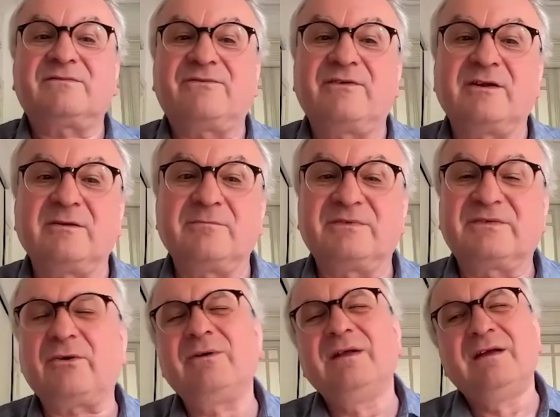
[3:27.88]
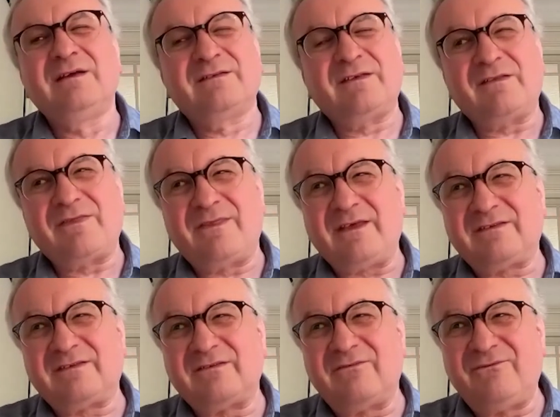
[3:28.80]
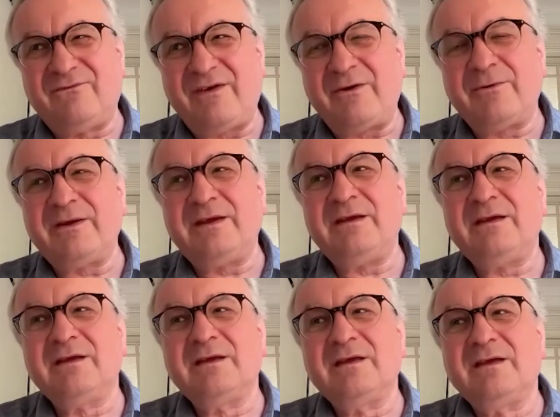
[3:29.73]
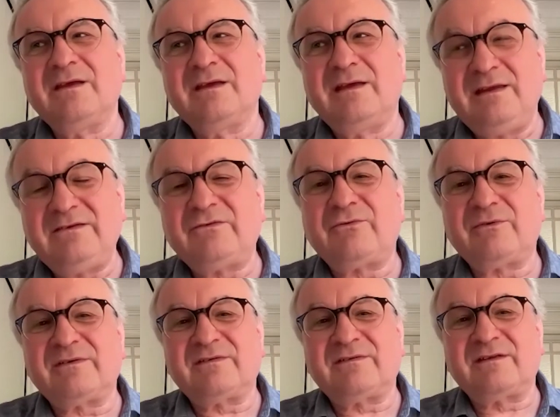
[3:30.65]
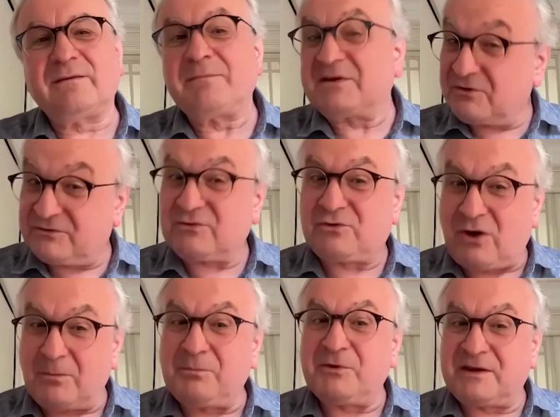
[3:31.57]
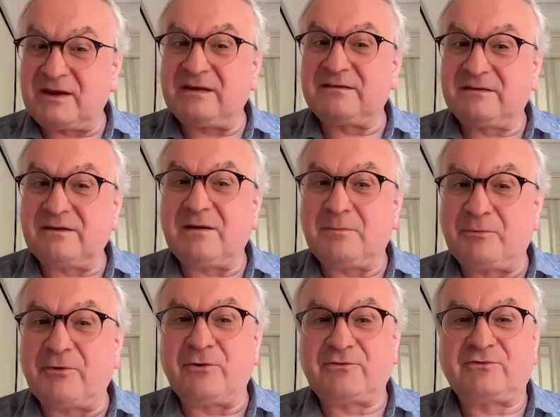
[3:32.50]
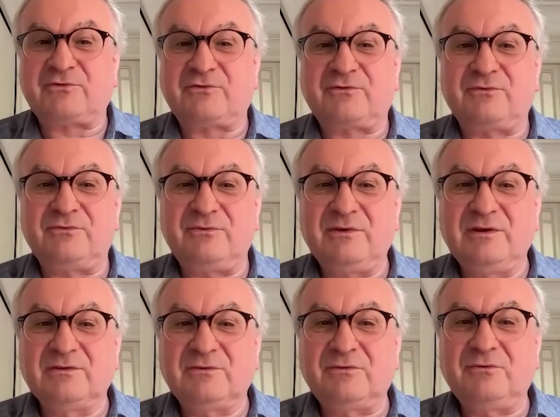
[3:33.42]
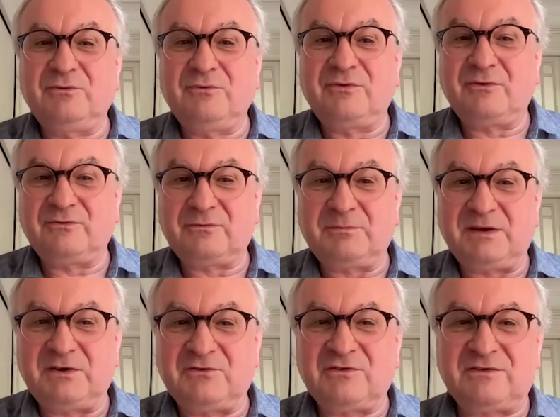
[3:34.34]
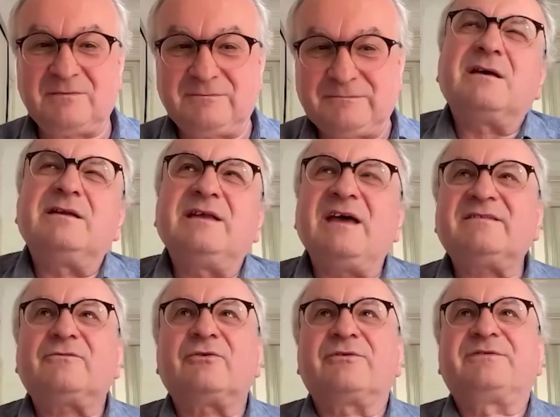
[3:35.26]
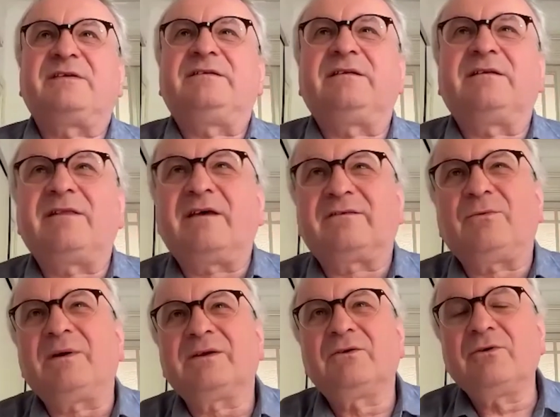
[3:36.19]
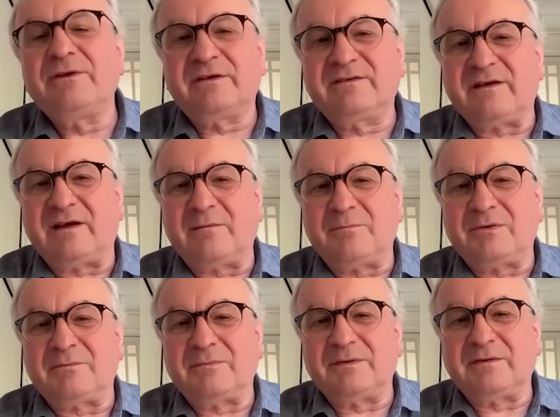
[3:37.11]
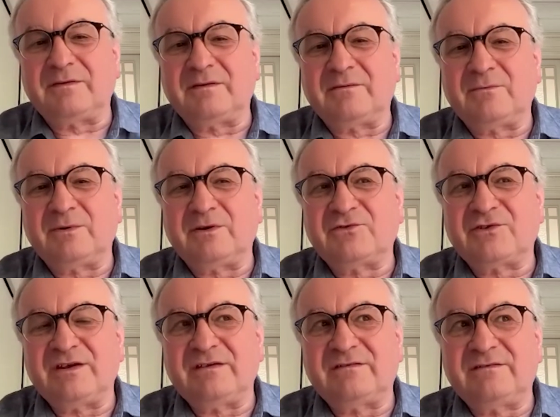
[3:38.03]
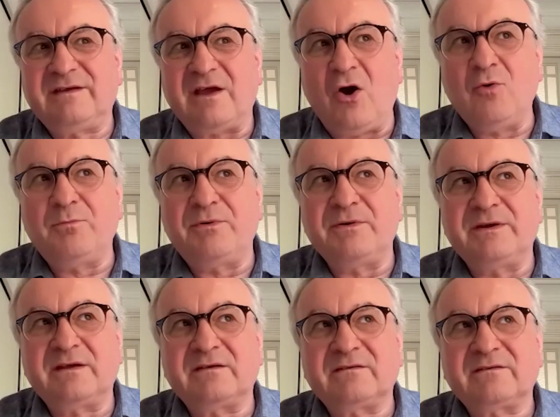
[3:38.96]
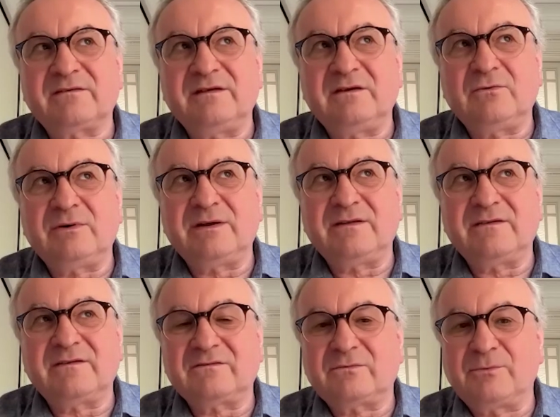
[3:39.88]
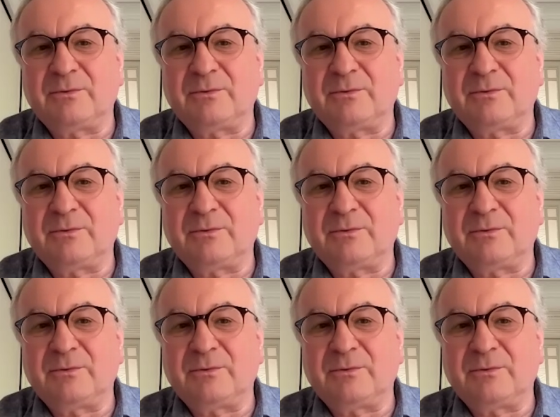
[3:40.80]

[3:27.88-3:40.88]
film. So that, that's a very interesting but also complicated approach to, to do those miniatures. In Asteroid City, there's one good example, uh, which is the opening sequence